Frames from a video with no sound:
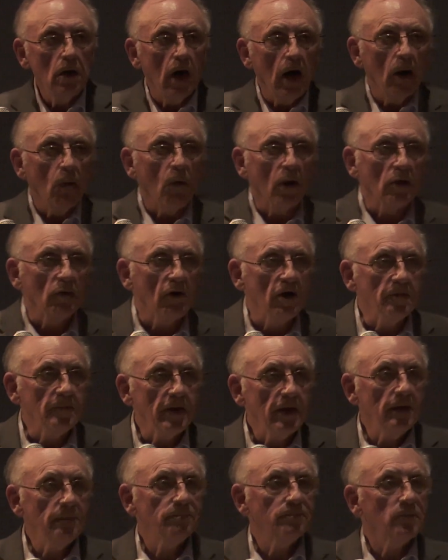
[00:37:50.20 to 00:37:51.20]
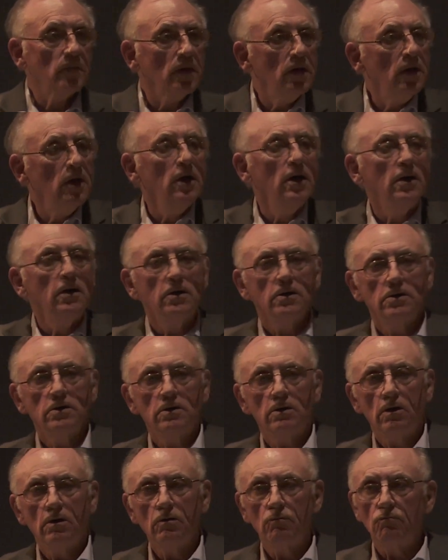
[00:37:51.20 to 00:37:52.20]
What do I mean?
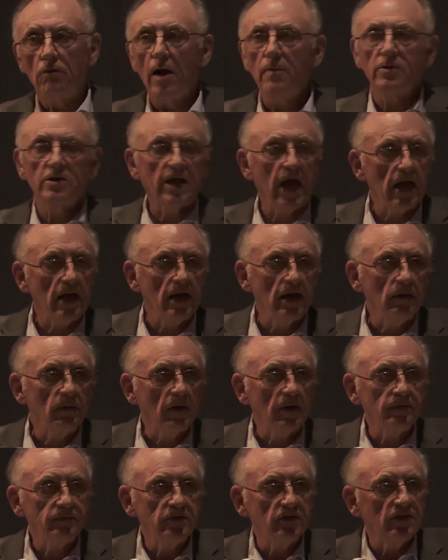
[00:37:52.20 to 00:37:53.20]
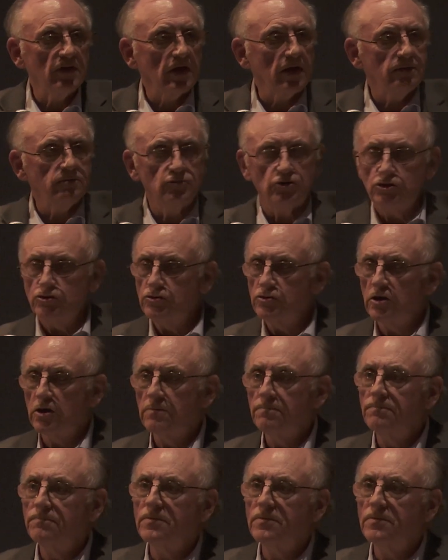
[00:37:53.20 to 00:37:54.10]
Robert Kennedy, whatever you think of him, Jr.,